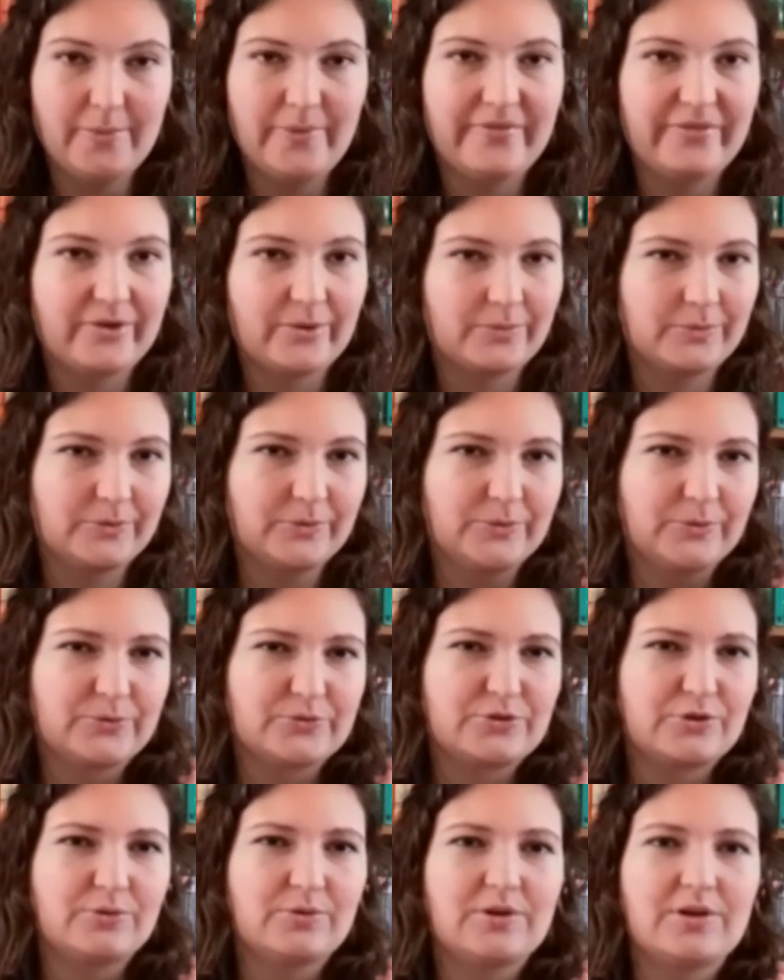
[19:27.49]
when there were
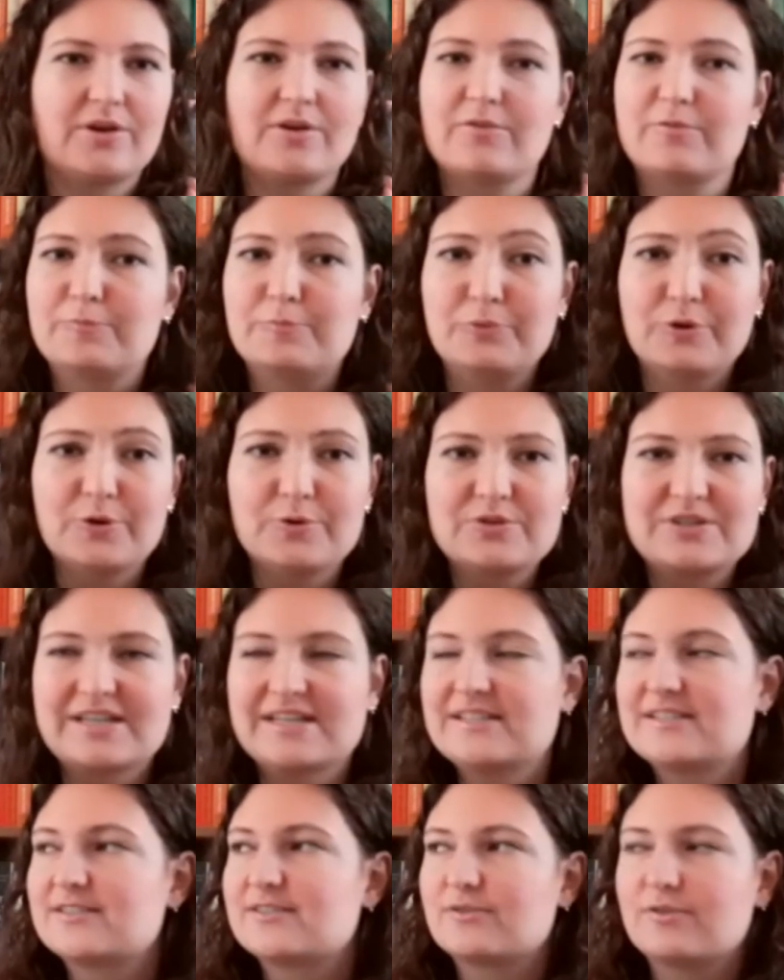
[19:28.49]
also a lot of
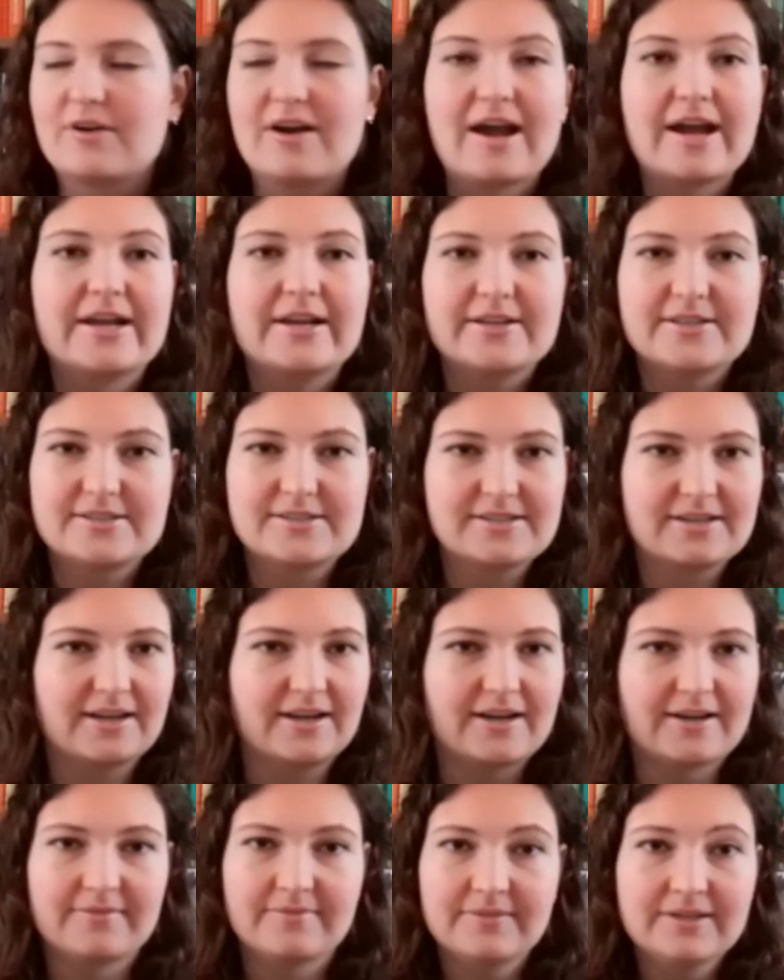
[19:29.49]
protests, riots,
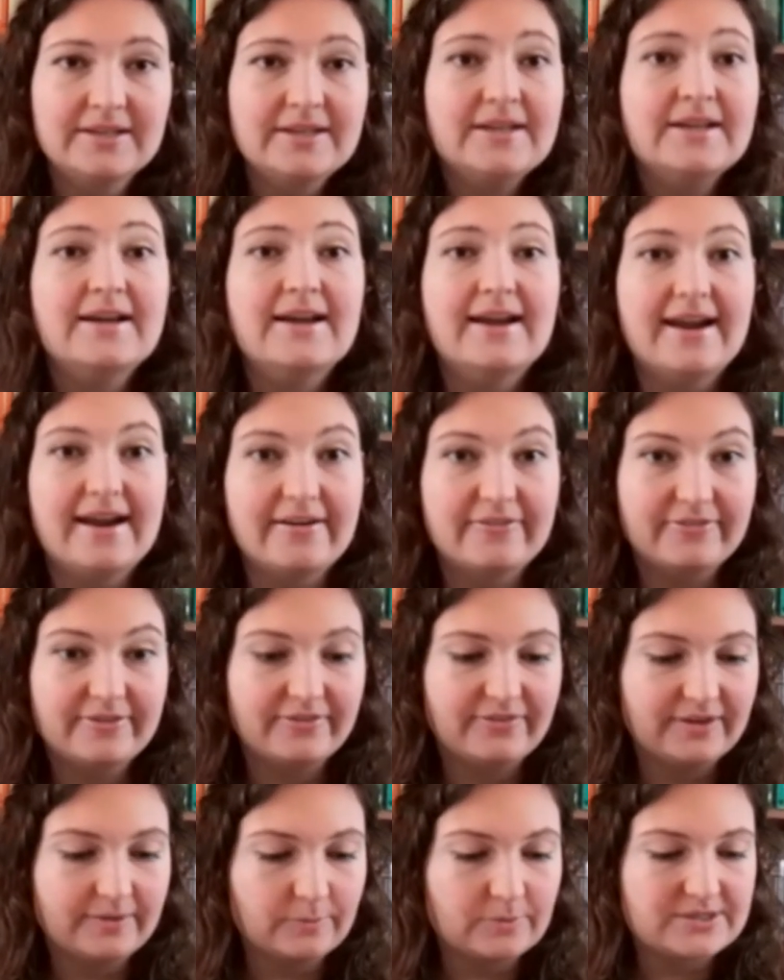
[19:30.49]
and
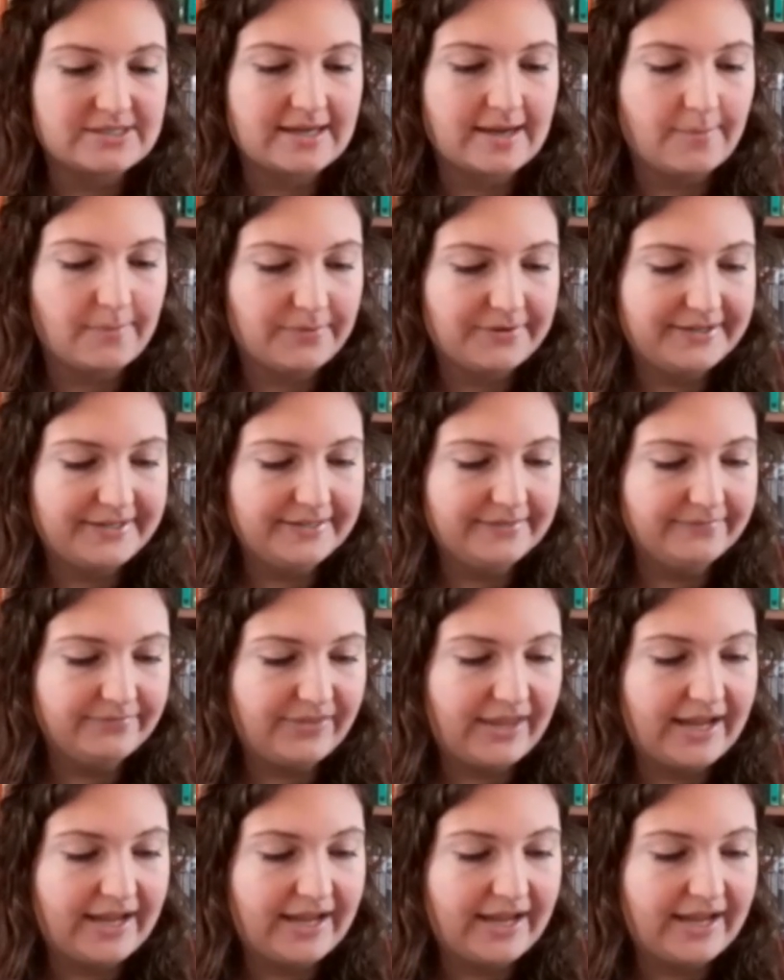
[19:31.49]
everything was happening.